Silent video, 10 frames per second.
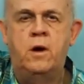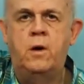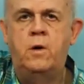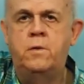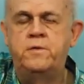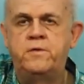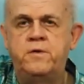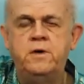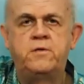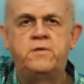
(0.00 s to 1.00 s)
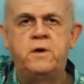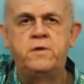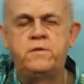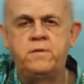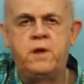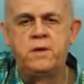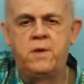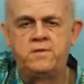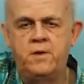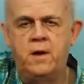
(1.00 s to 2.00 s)
old to senior citizens like
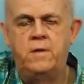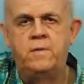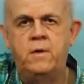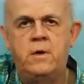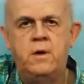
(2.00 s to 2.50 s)
myself.